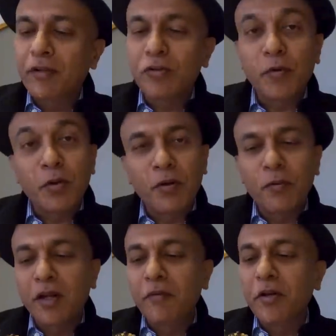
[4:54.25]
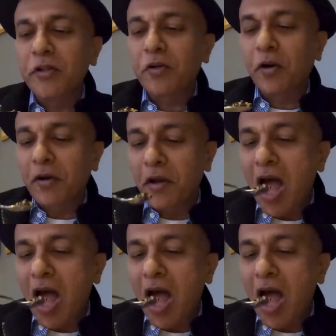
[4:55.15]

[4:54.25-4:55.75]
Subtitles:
So we thought we'll give it a shot.